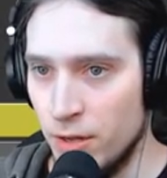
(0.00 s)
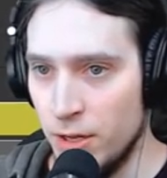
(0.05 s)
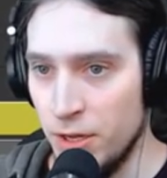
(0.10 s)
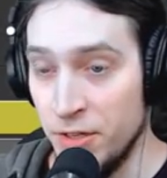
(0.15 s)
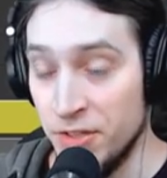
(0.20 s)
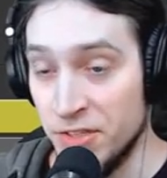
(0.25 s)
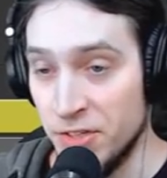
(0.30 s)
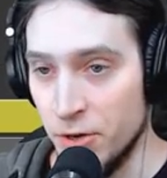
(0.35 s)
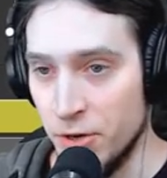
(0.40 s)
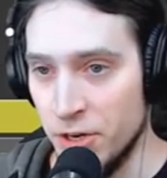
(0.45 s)

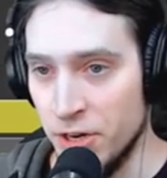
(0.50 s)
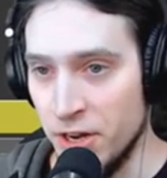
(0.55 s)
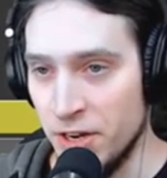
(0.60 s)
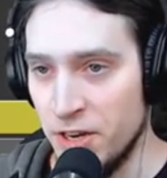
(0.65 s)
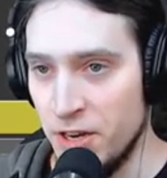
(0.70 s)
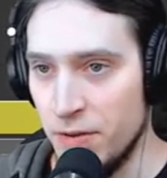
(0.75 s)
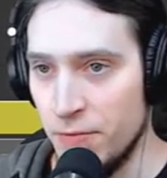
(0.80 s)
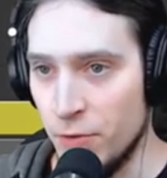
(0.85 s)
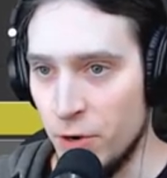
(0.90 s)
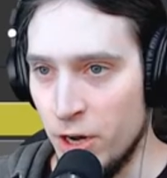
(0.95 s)
inserting a
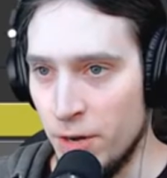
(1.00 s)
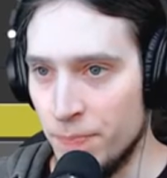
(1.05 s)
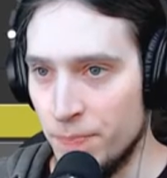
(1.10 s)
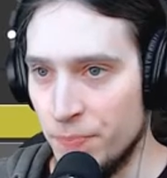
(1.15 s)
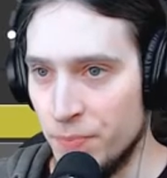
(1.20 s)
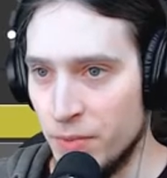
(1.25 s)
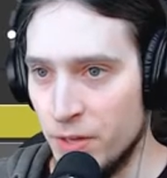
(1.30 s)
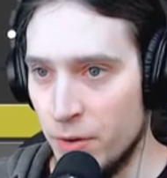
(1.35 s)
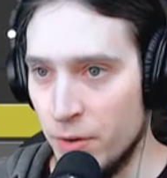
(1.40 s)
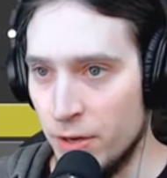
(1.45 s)
keyframe.
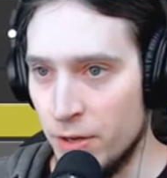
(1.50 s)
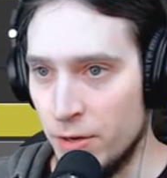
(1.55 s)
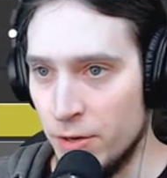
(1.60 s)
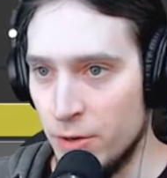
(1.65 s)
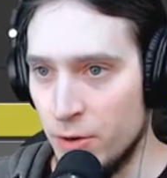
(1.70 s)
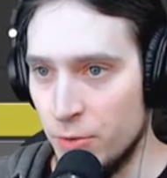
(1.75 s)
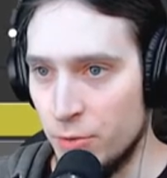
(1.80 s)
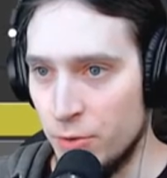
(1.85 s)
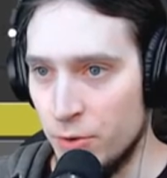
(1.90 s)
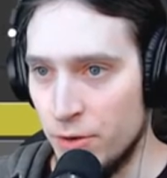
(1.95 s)
Now I'm going to
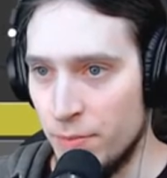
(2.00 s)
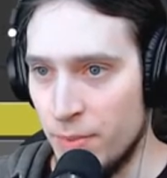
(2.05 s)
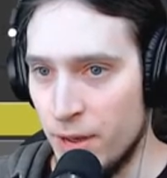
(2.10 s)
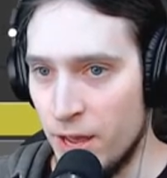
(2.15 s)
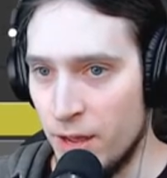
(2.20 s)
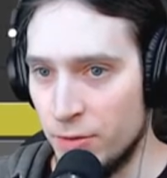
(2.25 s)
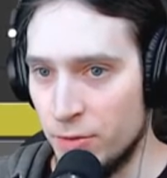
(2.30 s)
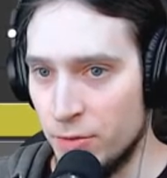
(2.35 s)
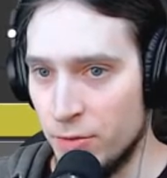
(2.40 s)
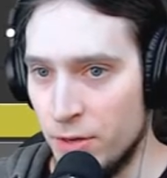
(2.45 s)
go to the
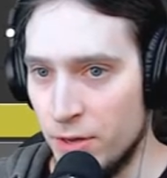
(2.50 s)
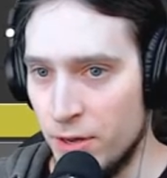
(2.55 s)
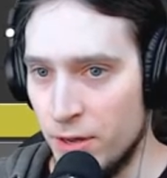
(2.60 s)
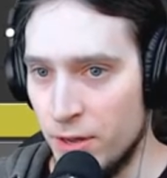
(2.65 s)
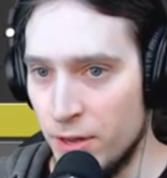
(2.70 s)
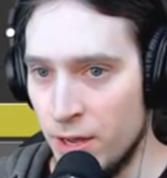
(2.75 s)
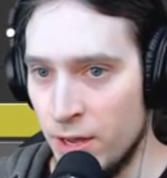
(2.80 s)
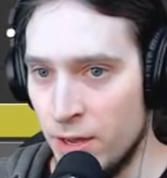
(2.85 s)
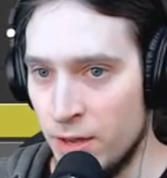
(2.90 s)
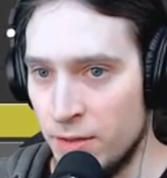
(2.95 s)
back to the
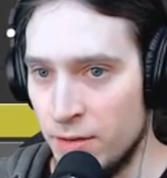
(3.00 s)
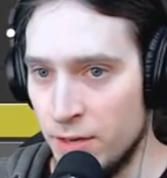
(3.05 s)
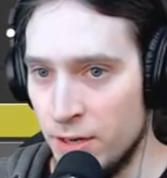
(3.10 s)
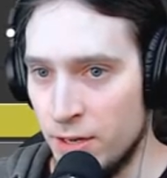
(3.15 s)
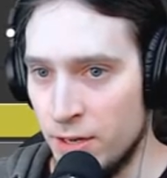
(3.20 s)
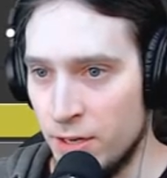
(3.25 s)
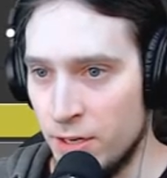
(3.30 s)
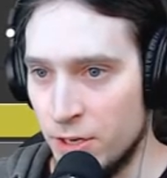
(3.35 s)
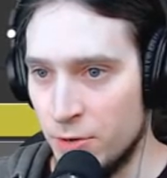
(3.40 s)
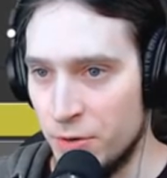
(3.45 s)
end
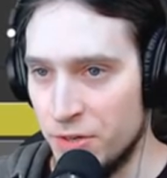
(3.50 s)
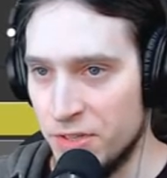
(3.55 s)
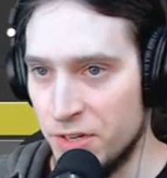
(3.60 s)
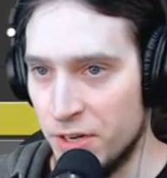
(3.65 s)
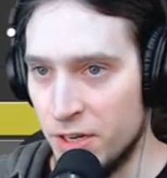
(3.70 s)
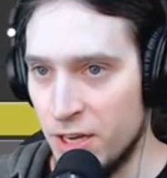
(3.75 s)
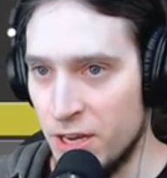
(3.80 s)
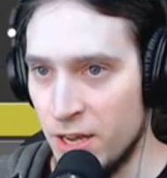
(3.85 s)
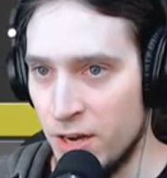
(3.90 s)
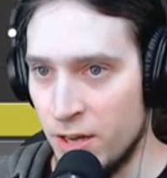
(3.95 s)
and increase it
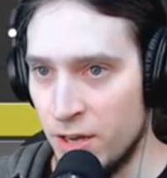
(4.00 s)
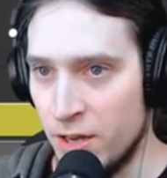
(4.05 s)
again.